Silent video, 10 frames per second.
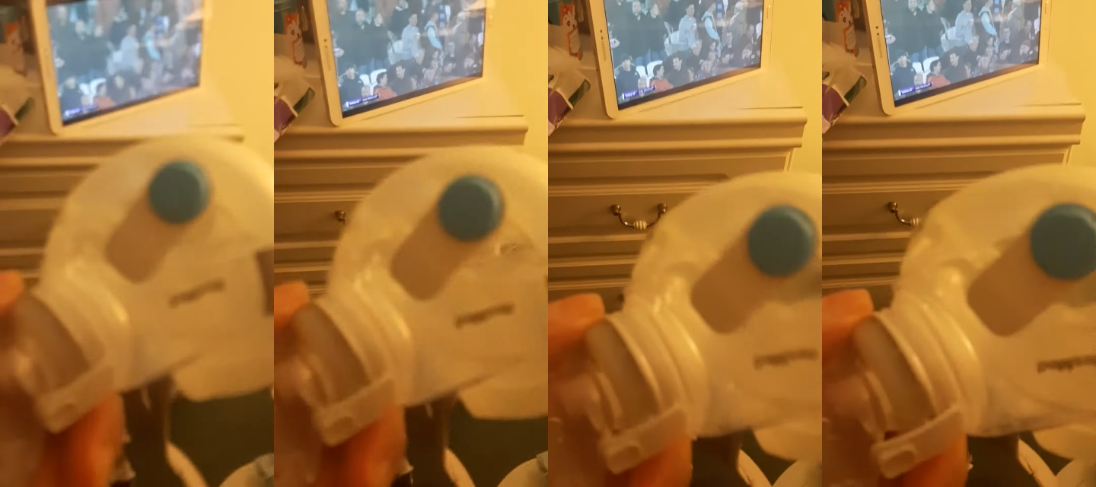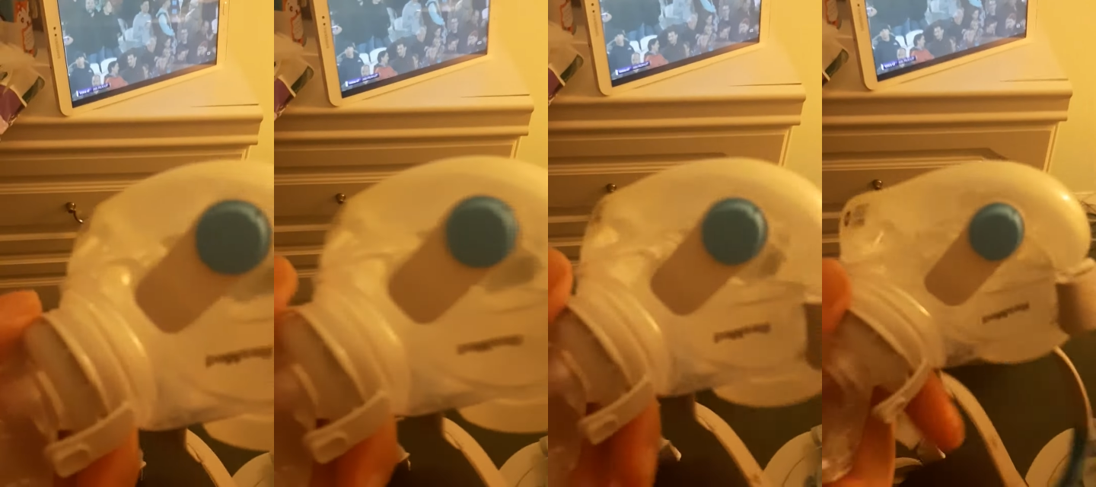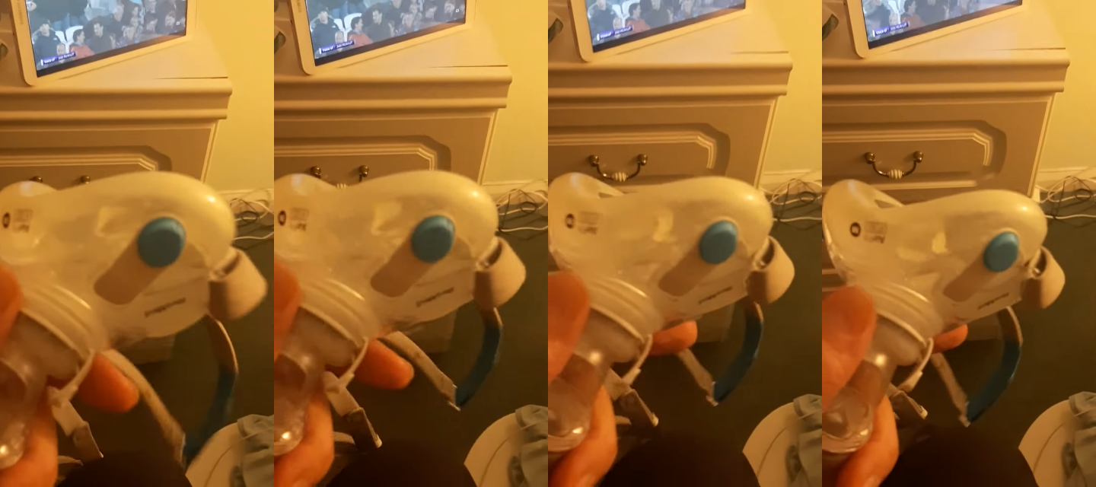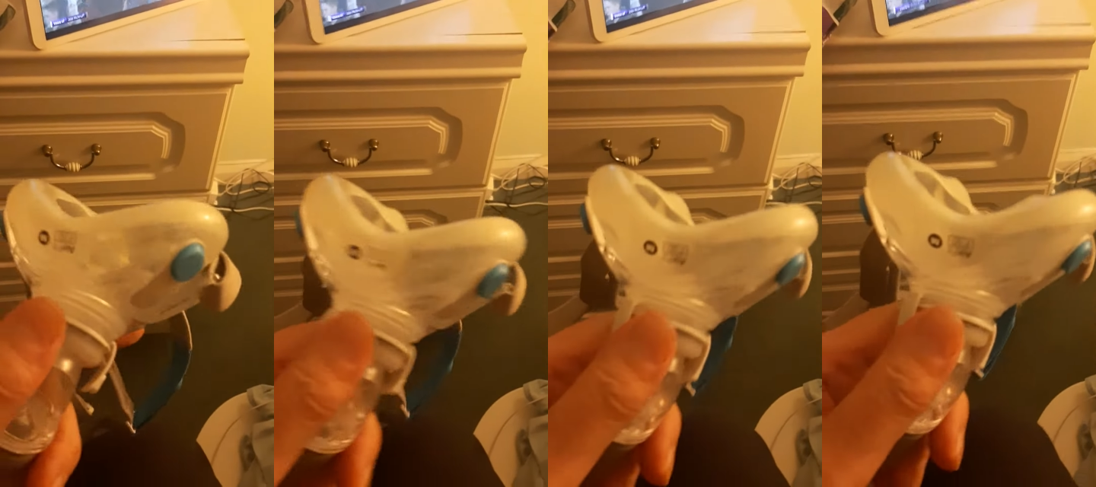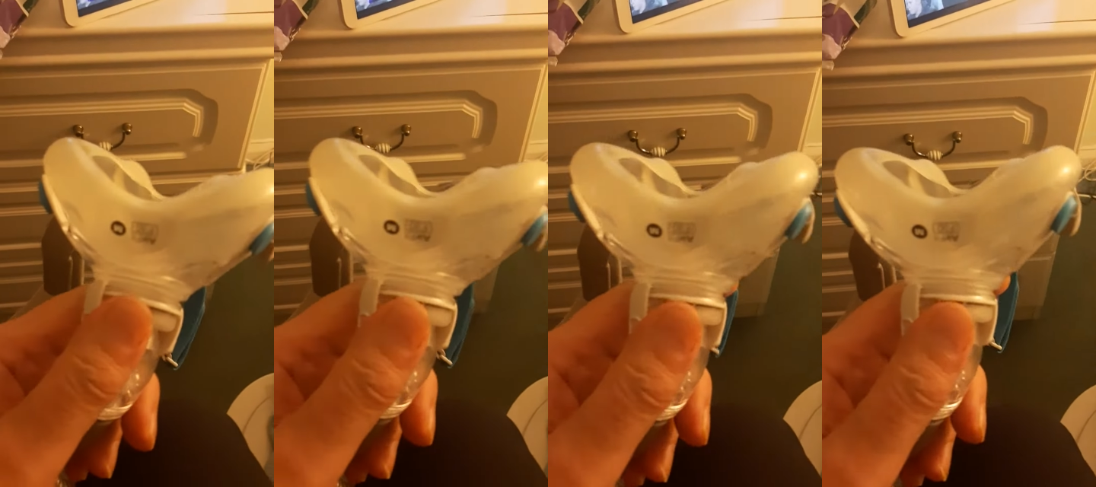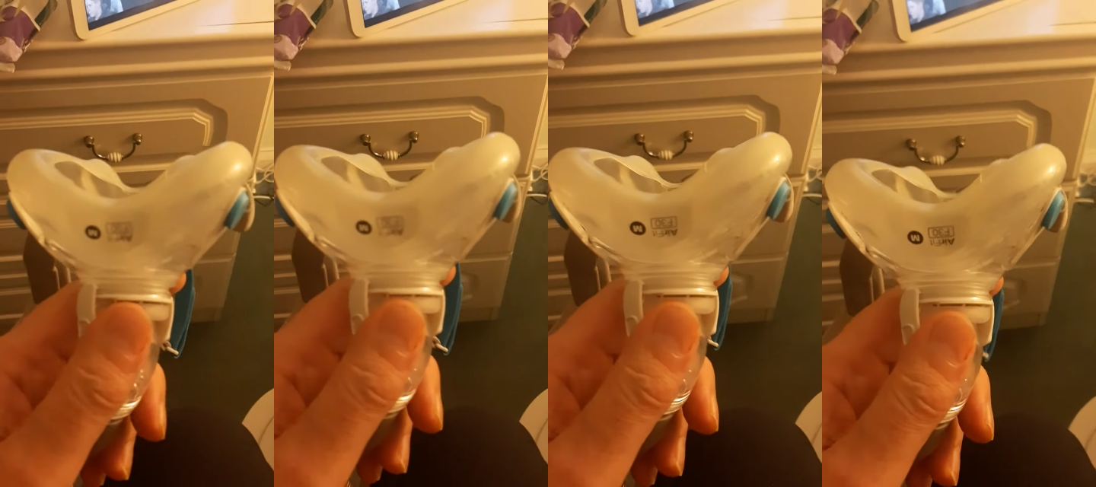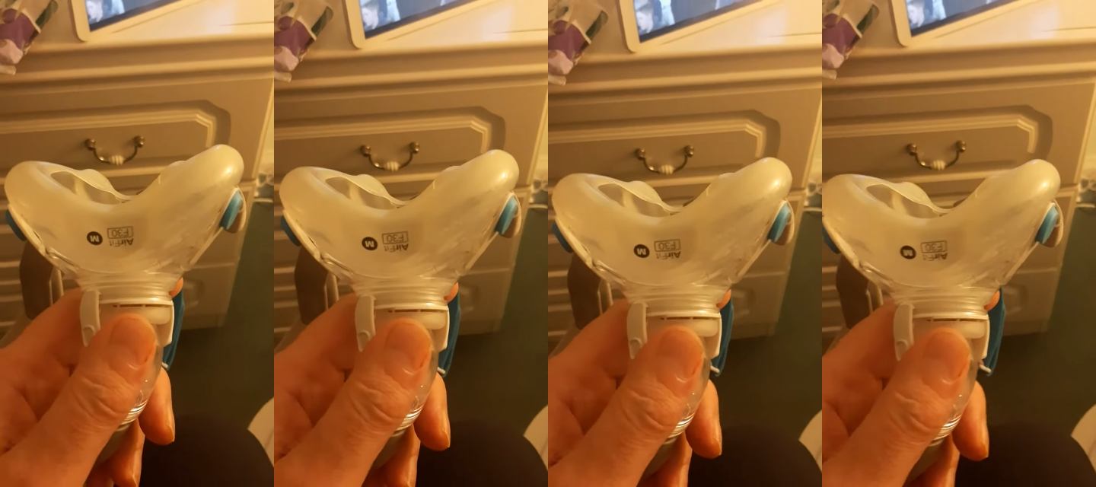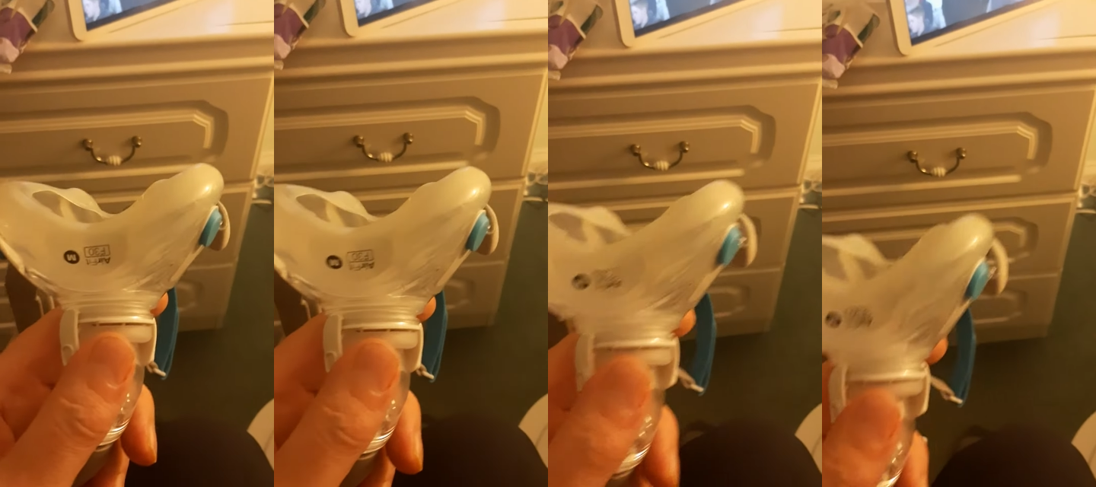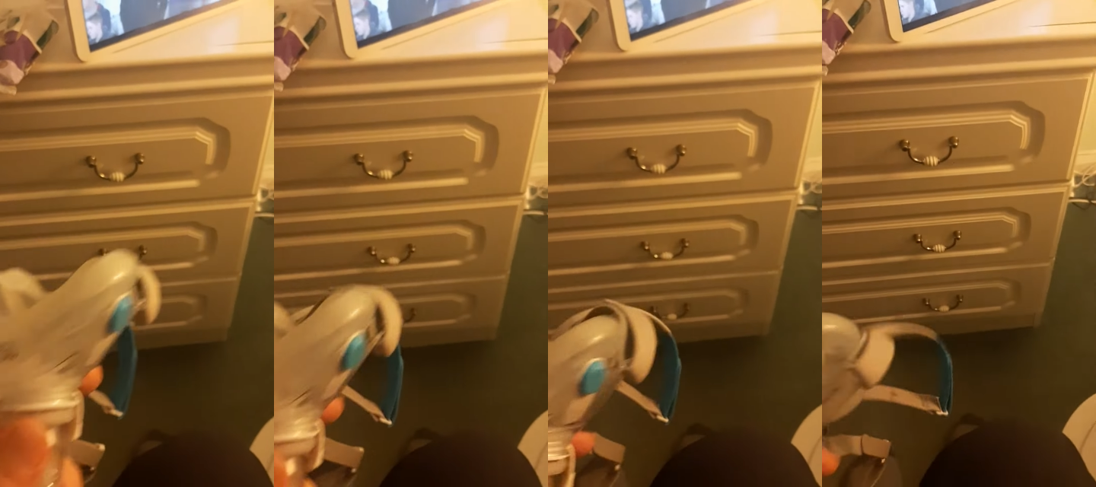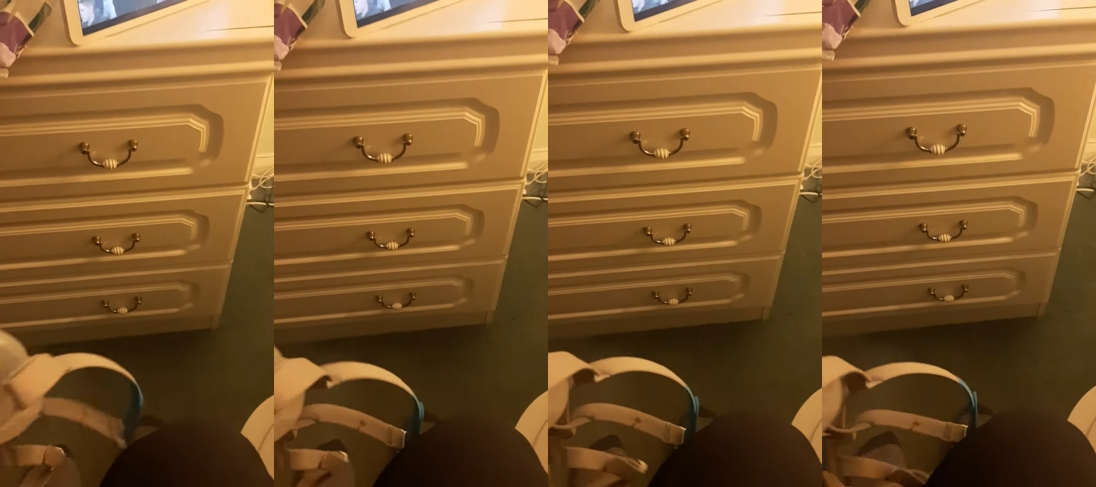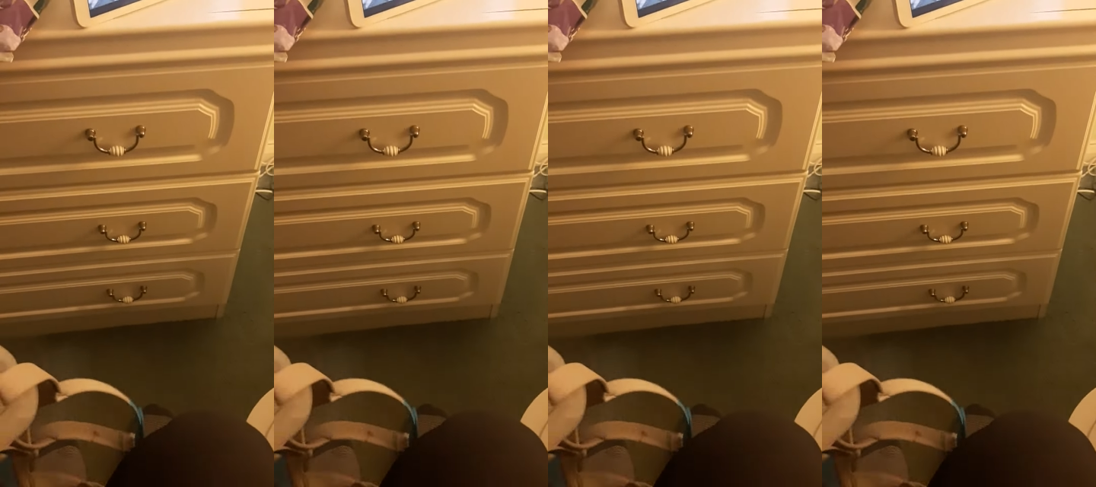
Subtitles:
No face is visible, so there are no lips to read.